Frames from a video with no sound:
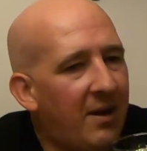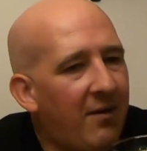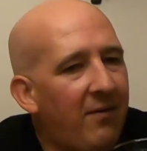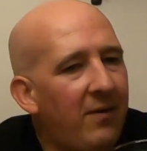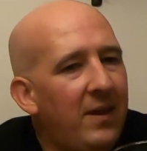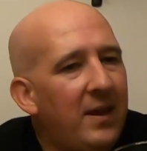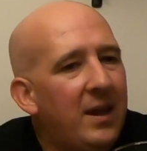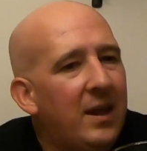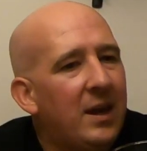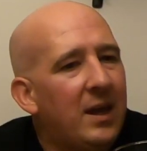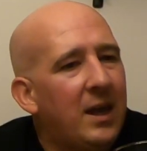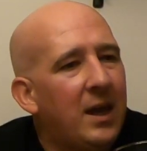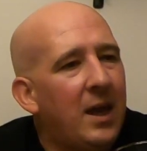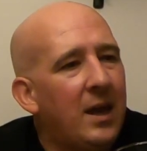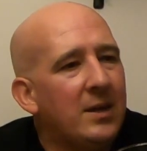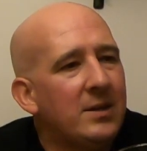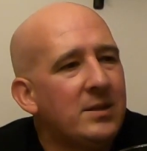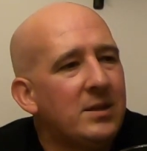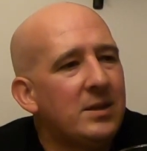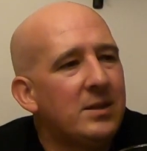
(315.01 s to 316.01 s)
definitely getting
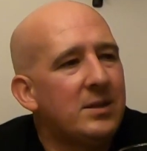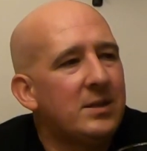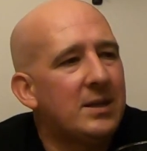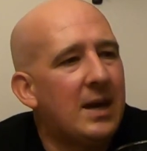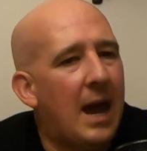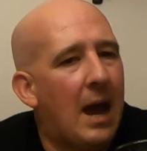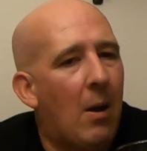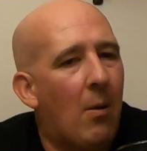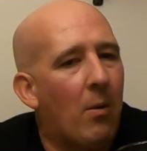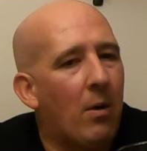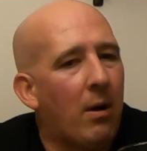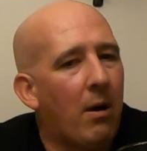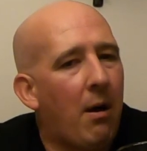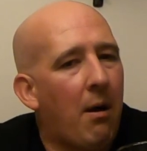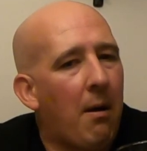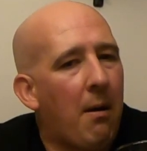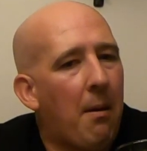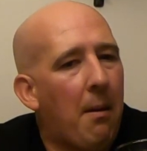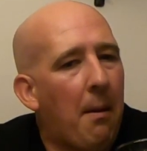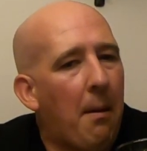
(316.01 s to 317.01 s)
hints of sour.